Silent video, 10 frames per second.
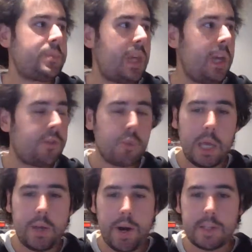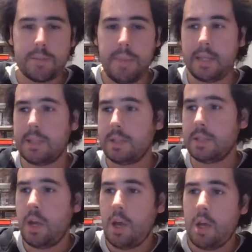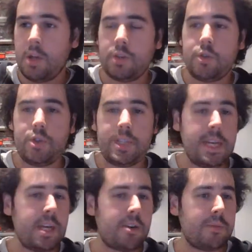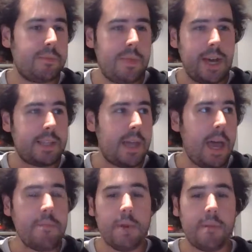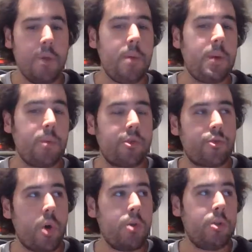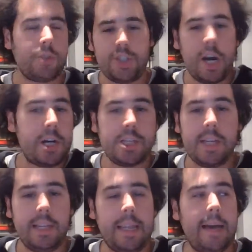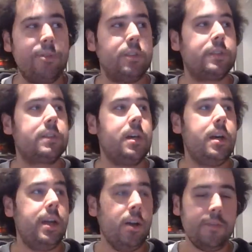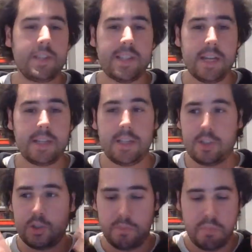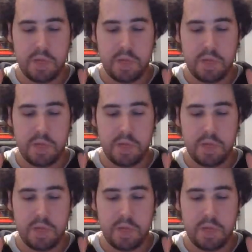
It's rather unexpected. So to see that epic moment with Chrono charging at Lavos, and all of a sudden he